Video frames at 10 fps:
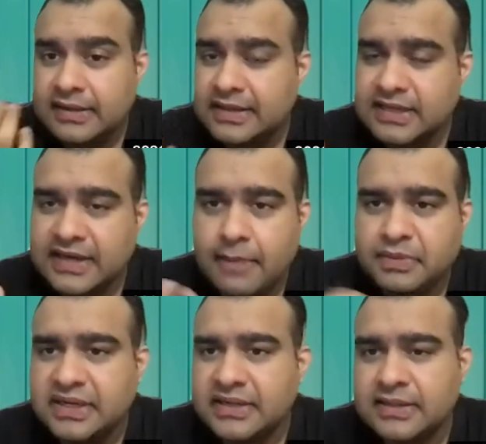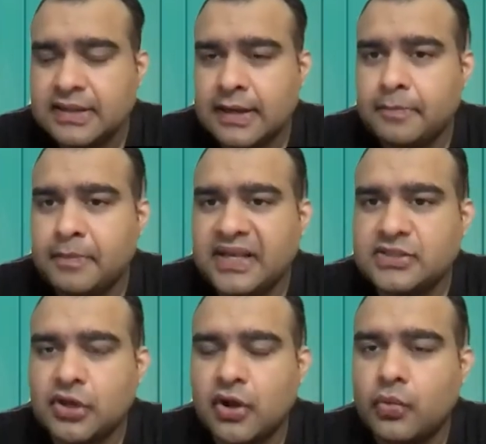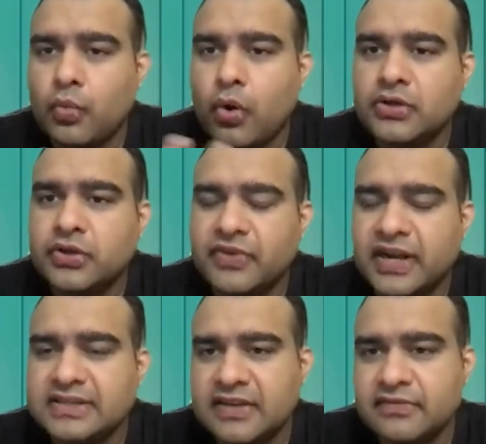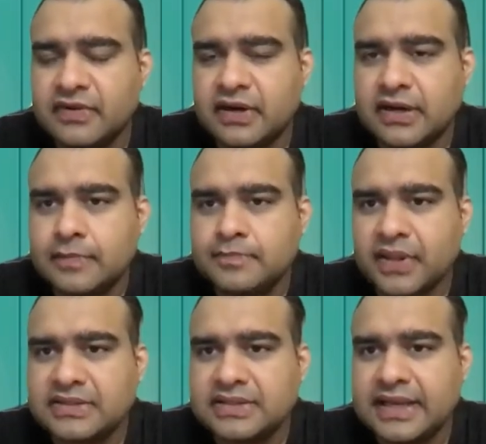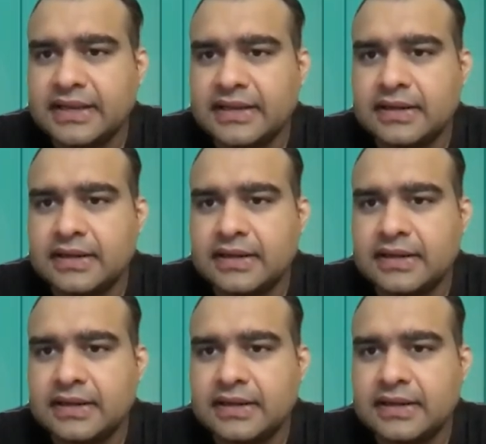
is adapted based on what your friends have say